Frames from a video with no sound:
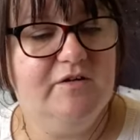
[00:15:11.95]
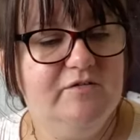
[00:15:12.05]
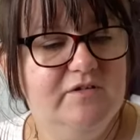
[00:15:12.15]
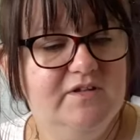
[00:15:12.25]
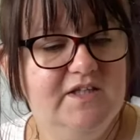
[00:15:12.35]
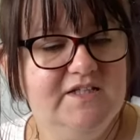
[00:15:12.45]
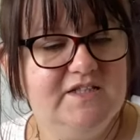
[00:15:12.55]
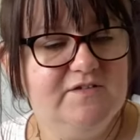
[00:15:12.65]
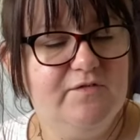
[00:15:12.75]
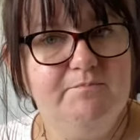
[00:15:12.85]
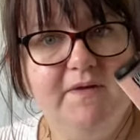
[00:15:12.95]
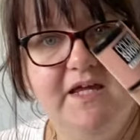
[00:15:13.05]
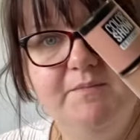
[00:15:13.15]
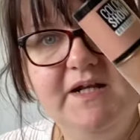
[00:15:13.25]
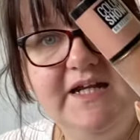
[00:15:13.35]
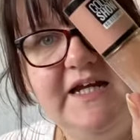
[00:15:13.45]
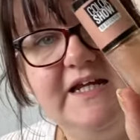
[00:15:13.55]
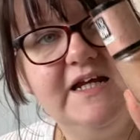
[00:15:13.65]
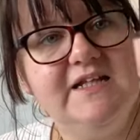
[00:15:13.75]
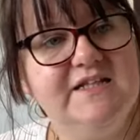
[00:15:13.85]
So this is from
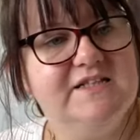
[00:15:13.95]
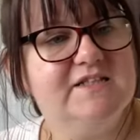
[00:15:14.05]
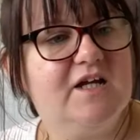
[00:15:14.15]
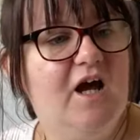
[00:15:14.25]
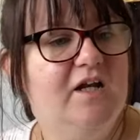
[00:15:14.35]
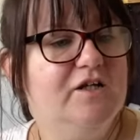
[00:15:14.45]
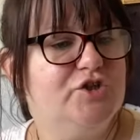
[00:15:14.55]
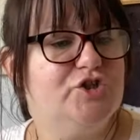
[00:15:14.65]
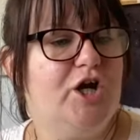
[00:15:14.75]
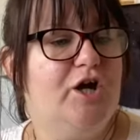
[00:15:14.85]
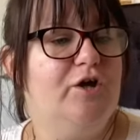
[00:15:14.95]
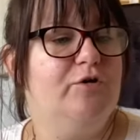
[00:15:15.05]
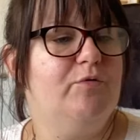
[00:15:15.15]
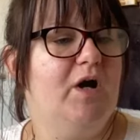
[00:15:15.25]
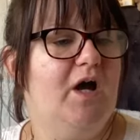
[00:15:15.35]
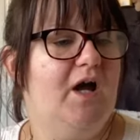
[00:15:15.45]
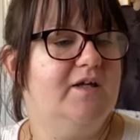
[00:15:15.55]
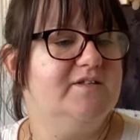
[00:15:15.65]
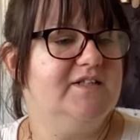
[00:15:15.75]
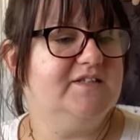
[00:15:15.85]
Maybelline, and this is Colour Show
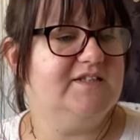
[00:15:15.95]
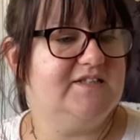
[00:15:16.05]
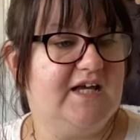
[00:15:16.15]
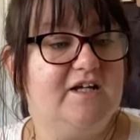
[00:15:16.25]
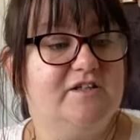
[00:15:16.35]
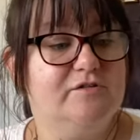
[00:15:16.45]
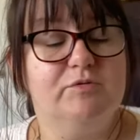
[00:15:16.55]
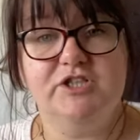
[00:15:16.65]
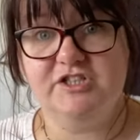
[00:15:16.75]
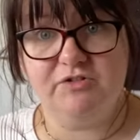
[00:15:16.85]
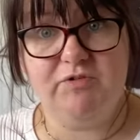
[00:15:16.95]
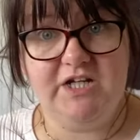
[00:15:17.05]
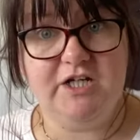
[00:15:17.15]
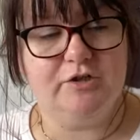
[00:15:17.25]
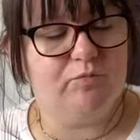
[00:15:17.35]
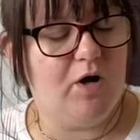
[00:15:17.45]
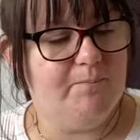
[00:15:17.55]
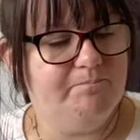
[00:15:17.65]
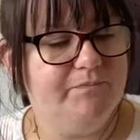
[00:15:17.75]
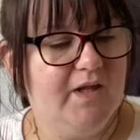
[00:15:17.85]
60 Seconds, which is a really good
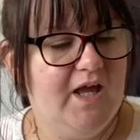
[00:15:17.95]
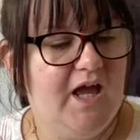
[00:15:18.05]
one.